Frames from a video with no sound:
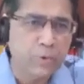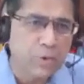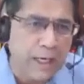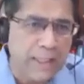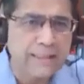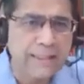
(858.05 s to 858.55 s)
You
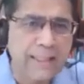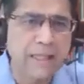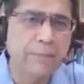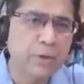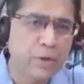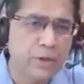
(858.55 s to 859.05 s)
can't say
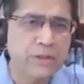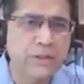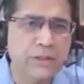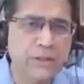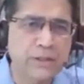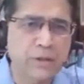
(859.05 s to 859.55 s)
that
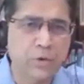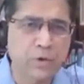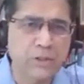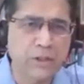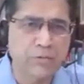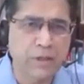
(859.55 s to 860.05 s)
because the
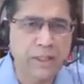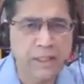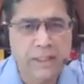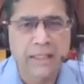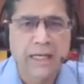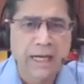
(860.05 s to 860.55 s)
courts are
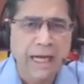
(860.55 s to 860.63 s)
flooded,